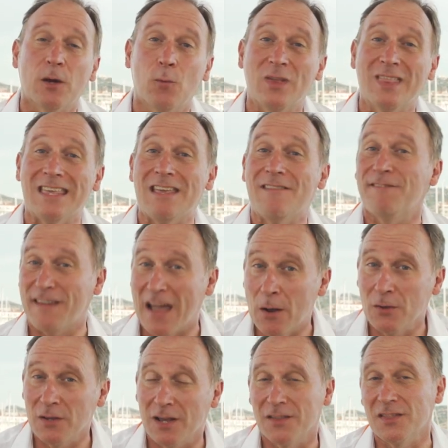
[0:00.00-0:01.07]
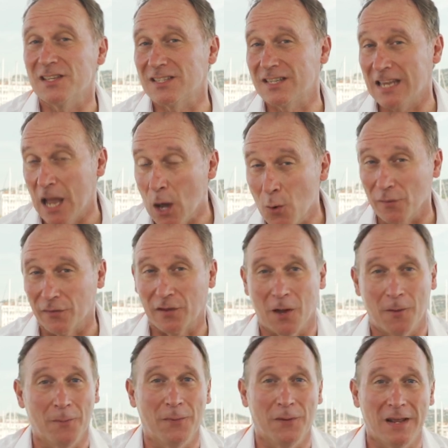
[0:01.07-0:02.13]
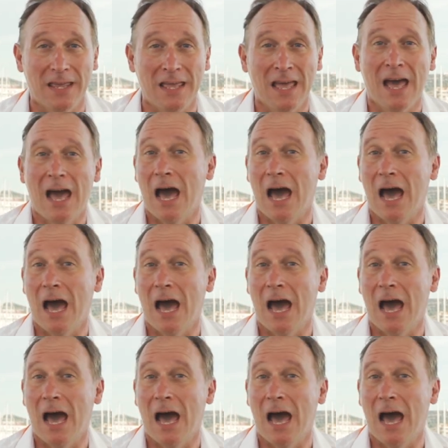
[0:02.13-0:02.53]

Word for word: up with the founder and the CEO of the company,